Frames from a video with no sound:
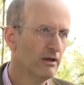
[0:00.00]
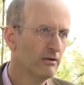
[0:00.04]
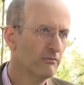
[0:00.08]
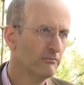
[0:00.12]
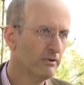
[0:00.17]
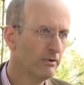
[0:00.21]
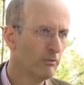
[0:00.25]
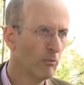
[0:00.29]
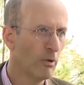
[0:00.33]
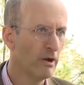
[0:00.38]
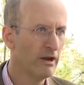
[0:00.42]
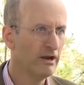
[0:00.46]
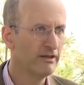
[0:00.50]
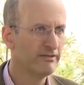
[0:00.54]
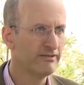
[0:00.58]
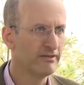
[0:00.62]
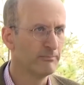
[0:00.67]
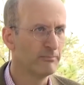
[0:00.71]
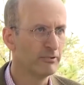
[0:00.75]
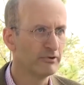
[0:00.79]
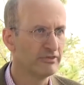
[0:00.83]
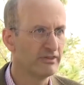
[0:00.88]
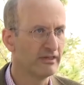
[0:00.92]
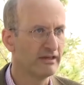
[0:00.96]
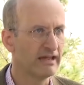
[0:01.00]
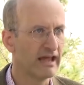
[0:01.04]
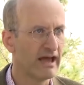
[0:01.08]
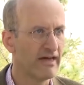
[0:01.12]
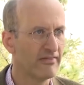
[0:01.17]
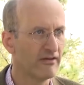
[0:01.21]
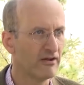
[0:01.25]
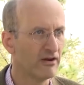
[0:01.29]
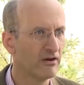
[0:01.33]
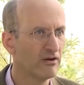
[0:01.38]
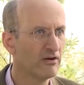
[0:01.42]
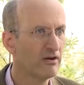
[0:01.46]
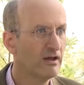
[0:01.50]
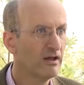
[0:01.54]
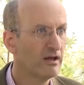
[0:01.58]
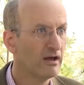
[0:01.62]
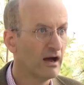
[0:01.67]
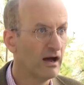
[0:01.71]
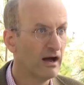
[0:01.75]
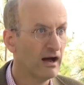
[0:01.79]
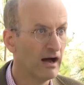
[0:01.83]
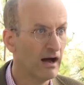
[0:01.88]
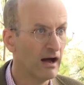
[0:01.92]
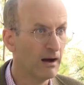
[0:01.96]
we wanted to put together
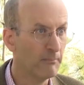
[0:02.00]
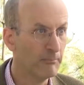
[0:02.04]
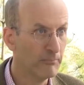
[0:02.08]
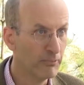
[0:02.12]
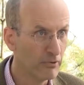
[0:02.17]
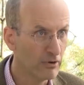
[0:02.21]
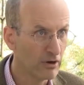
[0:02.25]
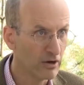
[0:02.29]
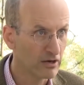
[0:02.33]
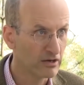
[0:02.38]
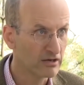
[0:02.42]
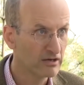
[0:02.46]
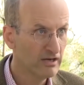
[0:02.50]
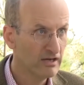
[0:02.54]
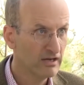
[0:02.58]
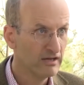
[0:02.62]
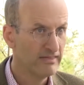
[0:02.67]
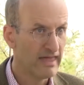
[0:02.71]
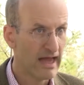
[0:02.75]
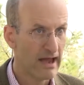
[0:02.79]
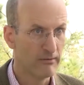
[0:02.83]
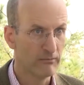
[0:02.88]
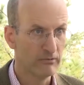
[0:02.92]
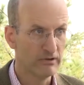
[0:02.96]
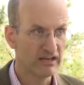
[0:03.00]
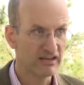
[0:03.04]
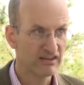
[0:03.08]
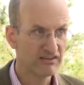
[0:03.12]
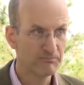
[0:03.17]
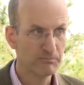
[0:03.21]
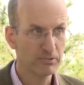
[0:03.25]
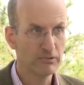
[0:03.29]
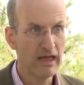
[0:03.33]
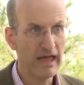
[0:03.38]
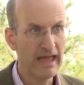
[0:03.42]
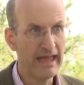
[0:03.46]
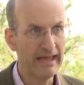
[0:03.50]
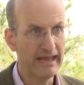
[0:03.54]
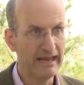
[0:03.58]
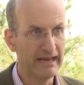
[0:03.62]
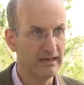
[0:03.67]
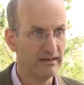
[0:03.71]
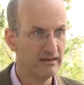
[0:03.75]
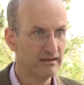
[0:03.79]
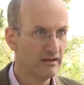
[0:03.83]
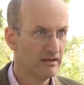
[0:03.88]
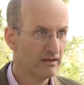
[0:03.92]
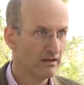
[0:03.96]
a book that would
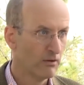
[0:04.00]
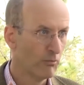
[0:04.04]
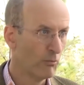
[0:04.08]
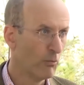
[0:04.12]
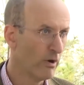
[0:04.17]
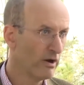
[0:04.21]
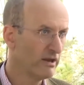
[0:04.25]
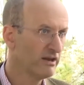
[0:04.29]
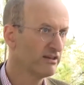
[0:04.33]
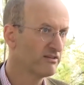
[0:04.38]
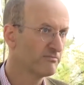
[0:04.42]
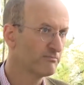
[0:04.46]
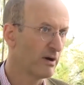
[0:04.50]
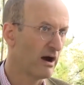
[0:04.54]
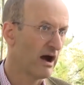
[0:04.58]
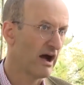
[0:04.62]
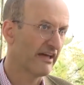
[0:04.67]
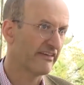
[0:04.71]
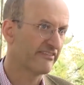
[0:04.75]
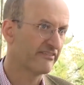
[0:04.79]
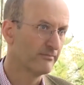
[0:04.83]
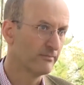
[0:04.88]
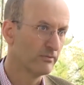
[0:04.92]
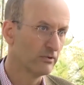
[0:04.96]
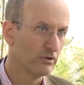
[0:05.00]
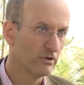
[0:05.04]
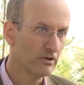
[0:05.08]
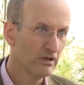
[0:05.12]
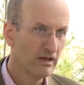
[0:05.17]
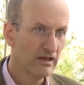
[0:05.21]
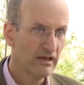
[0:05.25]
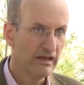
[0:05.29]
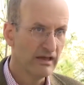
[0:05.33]
explain what is possible,